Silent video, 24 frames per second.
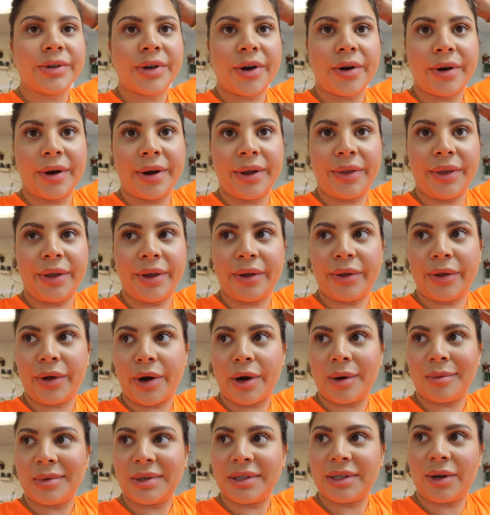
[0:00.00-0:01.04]
Sorry, the
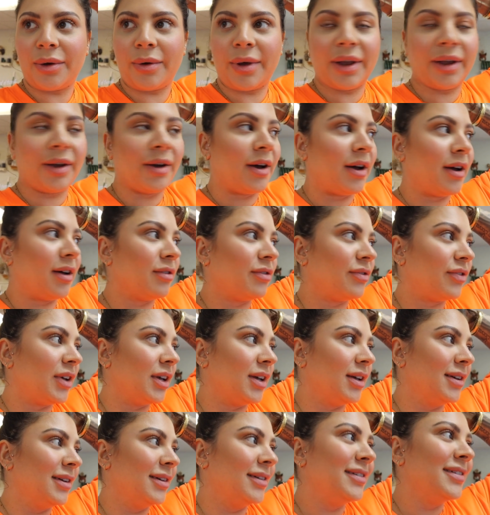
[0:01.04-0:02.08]
alarm is going off.
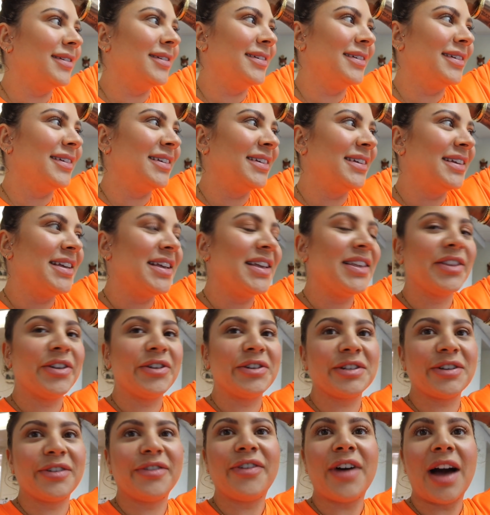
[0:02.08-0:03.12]

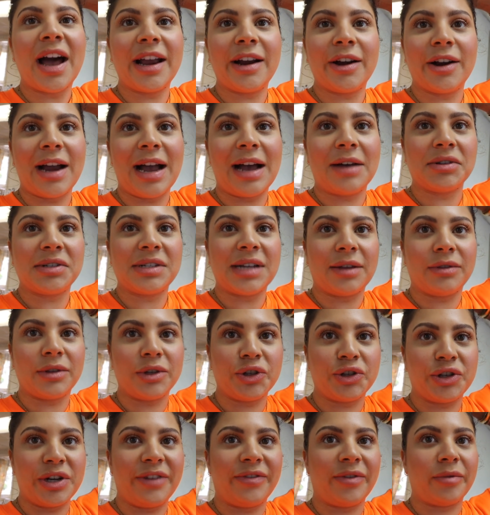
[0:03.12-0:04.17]
There's a firehouse down the
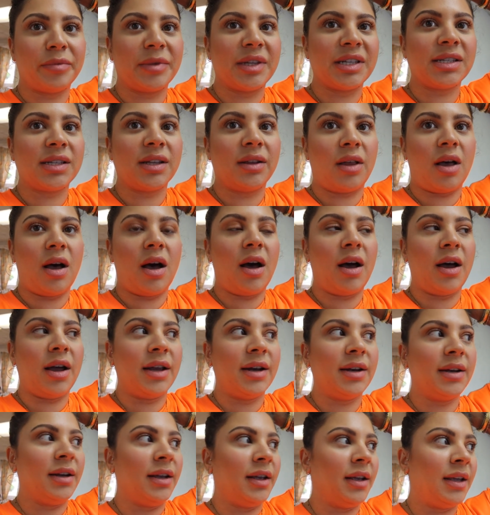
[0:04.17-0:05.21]
street from the
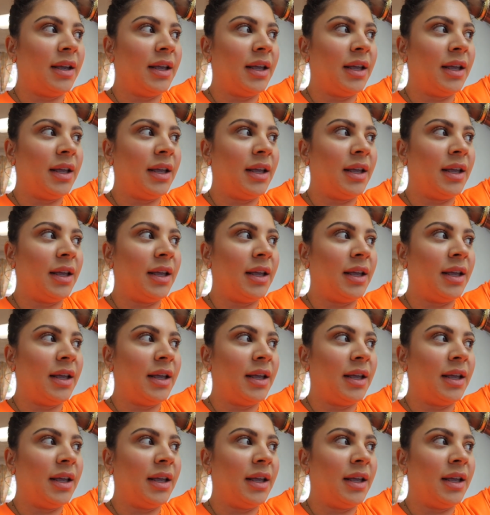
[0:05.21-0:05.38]
salon.